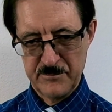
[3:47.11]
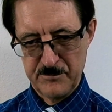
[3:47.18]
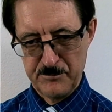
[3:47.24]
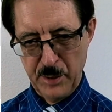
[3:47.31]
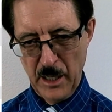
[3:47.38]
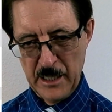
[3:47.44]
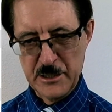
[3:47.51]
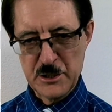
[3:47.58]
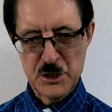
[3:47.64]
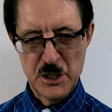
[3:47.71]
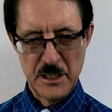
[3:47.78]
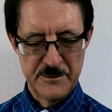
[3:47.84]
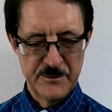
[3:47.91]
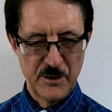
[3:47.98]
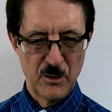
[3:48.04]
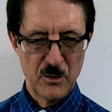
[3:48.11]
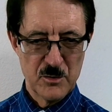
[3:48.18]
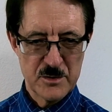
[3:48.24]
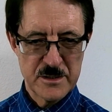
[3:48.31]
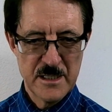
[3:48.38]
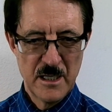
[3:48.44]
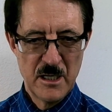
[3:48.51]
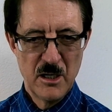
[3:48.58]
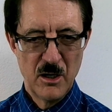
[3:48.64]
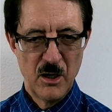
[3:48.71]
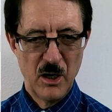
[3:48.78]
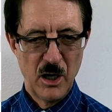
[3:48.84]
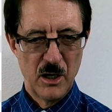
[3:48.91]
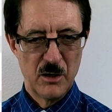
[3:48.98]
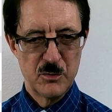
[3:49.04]
punishing those
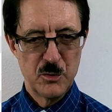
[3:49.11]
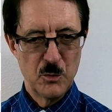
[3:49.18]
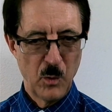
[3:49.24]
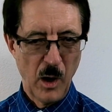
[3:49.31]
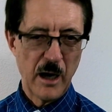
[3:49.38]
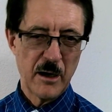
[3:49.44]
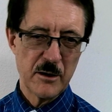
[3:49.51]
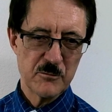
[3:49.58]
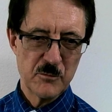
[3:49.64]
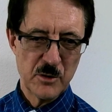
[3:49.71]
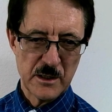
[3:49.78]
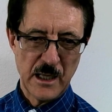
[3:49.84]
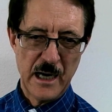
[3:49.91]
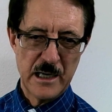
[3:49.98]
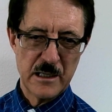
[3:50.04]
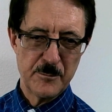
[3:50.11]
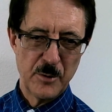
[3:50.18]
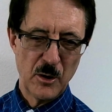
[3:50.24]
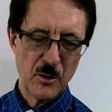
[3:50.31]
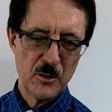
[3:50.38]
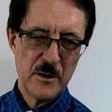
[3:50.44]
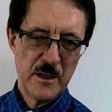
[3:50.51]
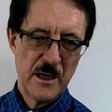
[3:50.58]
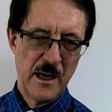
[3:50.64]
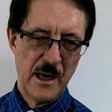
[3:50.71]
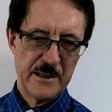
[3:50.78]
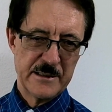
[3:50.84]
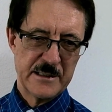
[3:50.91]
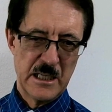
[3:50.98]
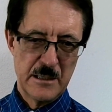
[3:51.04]
who aren't reliable
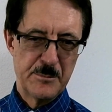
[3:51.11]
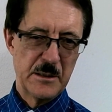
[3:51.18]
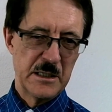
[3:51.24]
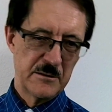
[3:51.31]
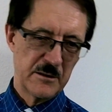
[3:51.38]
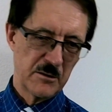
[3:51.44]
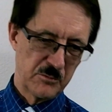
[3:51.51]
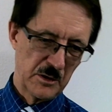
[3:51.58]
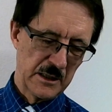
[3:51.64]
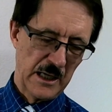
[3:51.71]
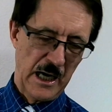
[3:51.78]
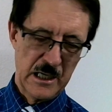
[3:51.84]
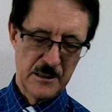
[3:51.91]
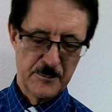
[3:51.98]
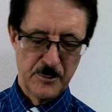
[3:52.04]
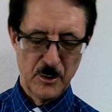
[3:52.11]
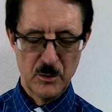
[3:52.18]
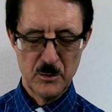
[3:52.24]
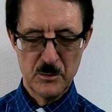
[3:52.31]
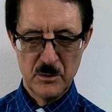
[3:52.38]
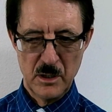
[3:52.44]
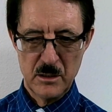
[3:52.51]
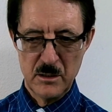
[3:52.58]
and keeping the reliable